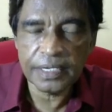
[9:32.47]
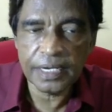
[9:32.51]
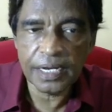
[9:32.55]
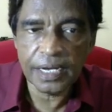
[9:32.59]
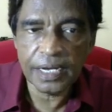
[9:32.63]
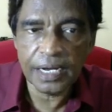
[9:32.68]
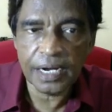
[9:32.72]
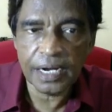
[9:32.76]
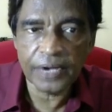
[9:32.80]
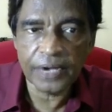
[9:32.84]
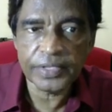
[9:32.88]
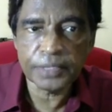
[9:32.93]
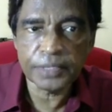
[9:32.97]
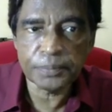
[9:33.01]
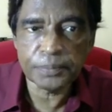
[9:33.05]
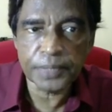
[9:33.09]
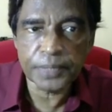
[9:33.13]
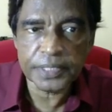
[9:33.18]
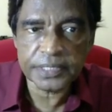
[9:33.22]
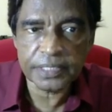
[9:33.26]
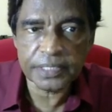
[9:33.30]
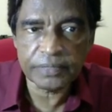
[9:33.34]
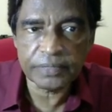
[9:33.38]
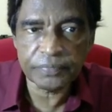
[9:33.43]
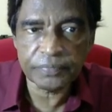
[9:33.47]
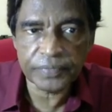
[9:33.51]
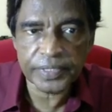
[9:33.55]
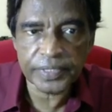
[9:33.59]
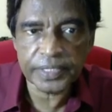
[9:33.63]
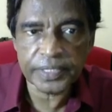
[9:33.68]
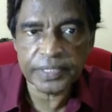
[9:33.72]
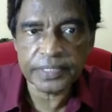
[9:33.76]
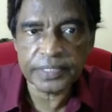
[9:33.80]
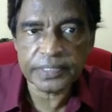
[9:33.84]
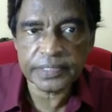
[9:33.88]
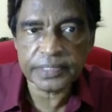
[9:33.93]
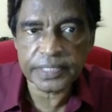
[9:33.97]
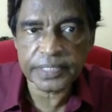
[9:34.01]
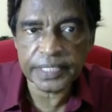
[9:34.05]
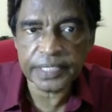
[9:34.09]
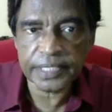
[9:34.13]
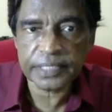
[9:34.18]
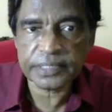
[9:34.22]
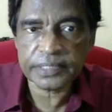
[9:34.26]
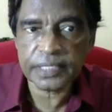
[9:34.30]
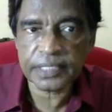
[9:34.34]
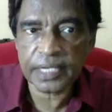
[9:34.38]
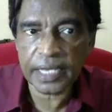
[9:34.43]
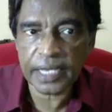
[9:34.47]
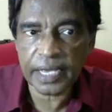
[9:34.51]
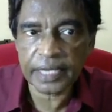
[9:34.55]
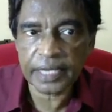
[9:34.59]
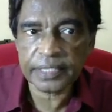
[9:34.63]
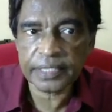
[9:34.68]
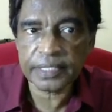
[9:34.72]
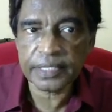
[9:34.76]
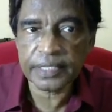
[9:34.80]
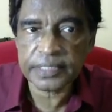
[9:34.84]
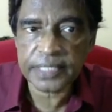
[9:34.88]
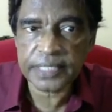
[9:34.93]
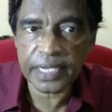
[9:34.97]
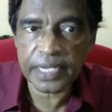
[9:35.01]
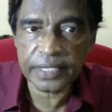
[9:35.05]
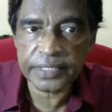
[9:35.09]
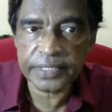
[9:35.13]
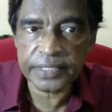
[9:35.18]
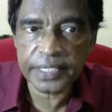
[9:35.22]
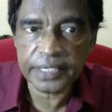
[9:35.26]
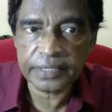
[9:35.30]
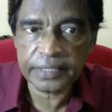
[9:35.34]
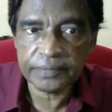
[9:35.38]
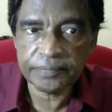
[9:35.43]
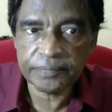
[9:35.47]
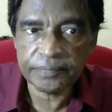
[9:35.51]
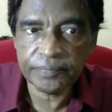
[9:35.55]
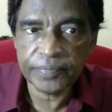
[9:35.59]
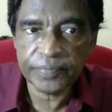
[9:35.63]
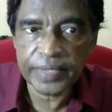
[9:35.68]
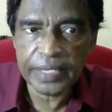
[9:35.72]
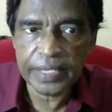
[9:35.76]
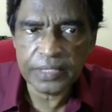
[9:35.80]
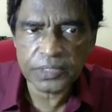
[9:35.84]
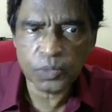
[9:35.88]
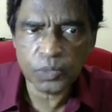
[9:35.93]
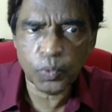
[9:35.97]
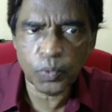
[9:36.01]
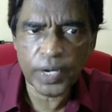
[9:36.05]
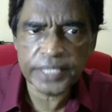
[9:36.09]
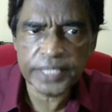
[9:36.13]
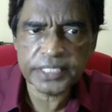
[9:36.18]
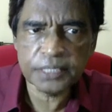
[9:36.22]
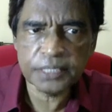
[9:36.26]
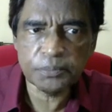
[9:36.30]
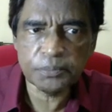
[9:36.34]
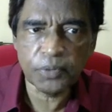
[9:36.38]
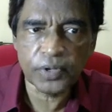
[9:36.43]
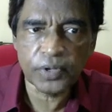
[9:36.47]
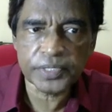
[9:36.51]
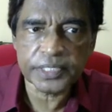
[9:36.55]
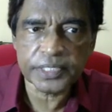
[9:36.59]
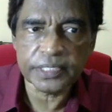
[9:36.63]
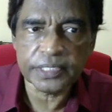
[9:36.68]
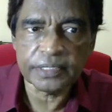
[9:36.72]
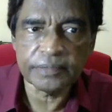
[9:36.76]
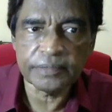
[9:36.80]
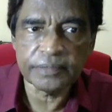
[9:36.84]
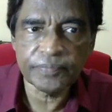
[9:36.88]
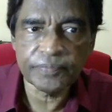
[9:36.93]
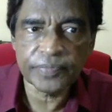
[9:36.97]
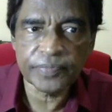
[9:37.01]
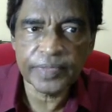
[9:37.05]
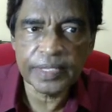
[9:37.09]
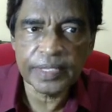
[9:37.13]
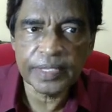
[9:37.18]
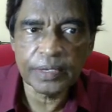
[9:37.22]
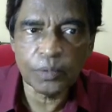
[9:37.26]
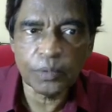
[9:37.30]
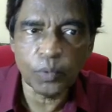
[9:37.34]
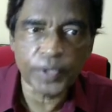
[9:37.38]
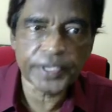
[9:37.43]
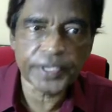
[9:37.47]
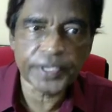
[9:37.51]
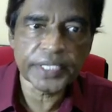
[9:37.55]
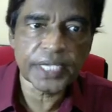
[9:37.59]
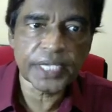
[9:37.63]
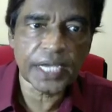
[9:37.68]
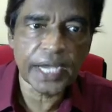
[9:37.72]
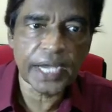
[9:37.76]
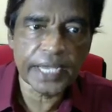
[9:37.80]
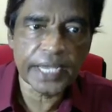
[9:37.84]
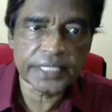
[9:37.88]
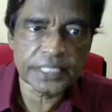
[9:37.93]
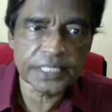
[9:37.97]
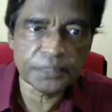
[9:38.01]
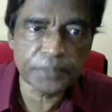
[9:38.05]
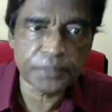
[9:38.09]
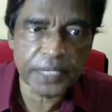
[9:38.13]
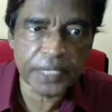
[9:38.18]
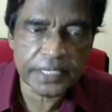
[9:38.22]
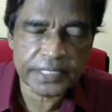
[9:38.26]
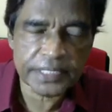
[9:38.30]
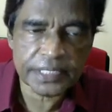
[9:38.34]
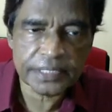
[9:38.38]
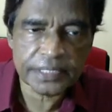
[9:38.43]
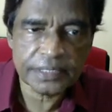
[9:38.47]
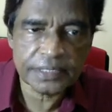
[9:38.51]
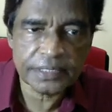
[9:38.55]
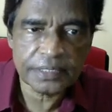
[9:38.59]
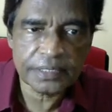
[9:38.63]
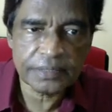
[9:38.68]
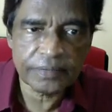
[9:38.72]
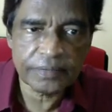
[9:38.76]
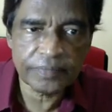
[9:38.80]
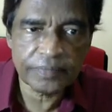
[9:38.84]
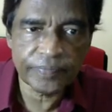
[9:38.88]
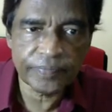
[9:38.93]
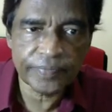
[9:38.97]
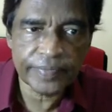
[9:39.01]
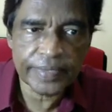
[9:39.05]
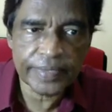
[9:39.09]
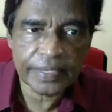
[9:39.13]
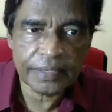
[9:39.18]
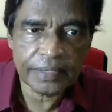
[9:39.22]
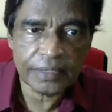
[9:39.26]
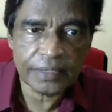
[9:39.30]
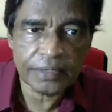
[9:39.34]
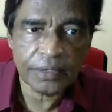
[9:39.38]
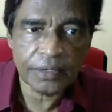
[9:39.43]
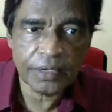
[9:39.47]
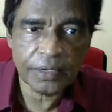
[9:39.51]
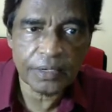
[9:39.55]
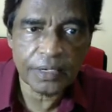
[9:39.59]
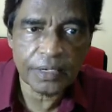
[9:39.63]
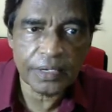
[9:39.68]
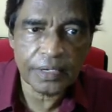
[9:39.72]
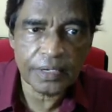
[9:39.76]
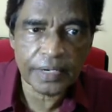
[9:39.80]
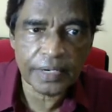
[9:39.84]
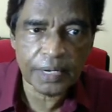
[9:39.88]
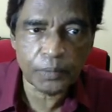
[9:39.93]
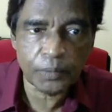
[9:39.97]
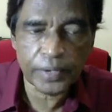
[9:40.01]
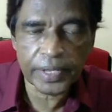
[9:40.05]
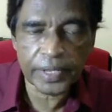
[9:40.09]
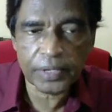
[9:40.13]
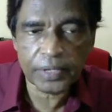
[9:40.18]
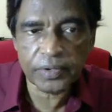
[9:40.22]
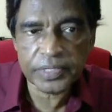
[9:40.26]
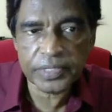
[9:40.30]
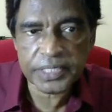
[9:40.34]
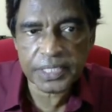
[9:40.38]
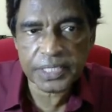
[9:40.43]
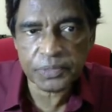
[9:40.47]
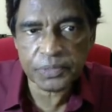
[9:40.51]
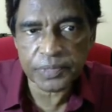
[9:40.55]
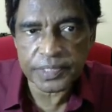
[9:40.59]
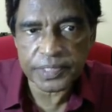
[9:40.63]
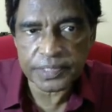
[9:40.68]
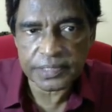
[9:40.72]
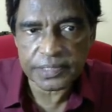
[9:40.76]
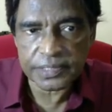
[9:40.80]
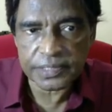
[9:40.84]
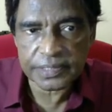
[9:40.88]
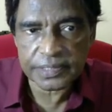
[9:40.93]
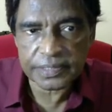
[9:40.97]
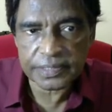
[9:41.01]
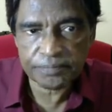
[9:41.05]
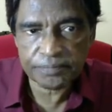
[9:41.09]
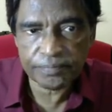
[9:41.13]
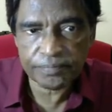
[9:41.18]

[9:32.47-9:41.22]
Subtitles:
How the person feels, thinks, and acts, this kind of thing. So why is it important? What if the guy is depressed? Right? What are the consequences?